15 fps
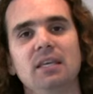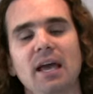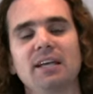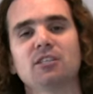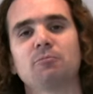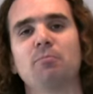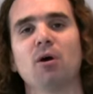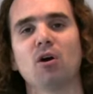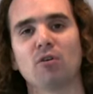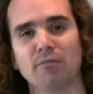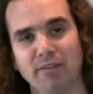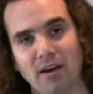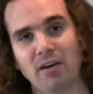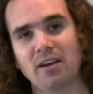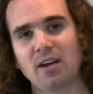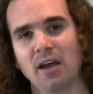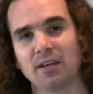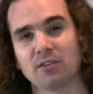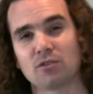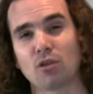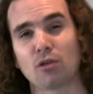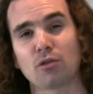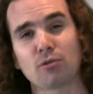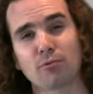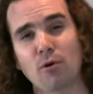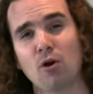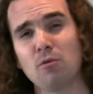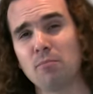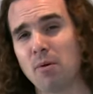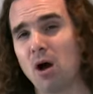Yes, Bo, very nice. The
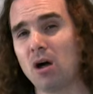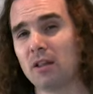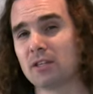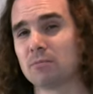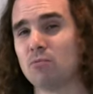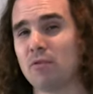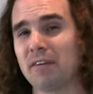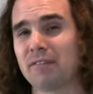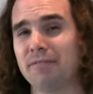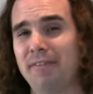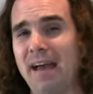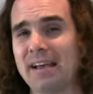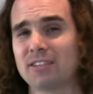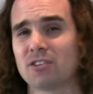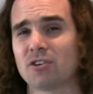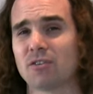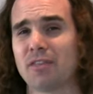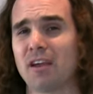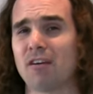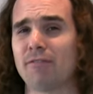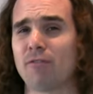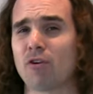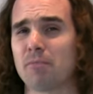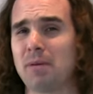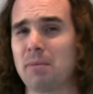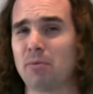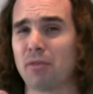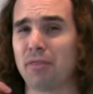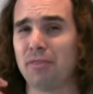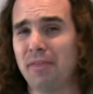thrown ball is moving faster, therefore
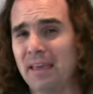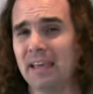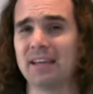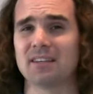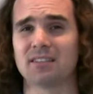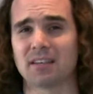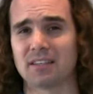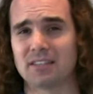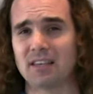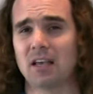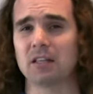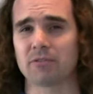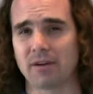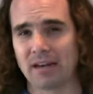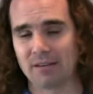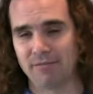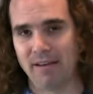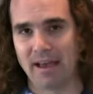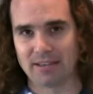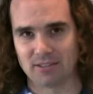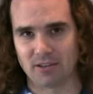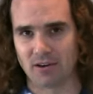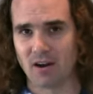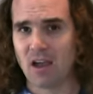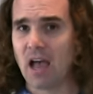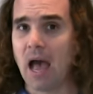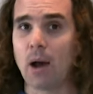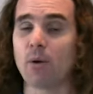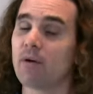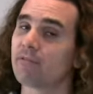people think it is accelerating faster.
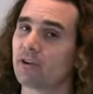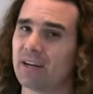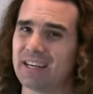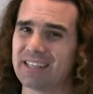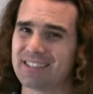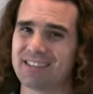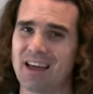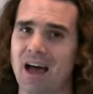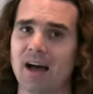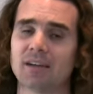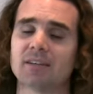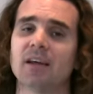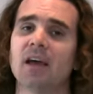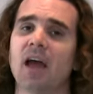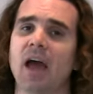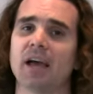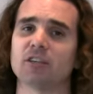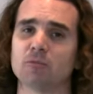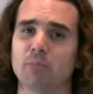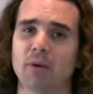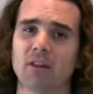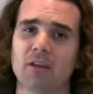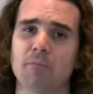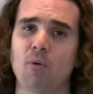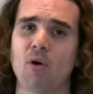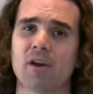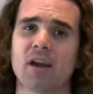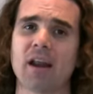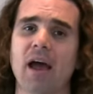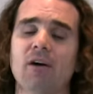However, it is not. As Billy
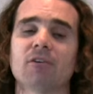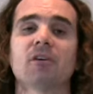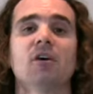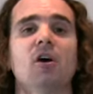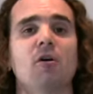pointed out,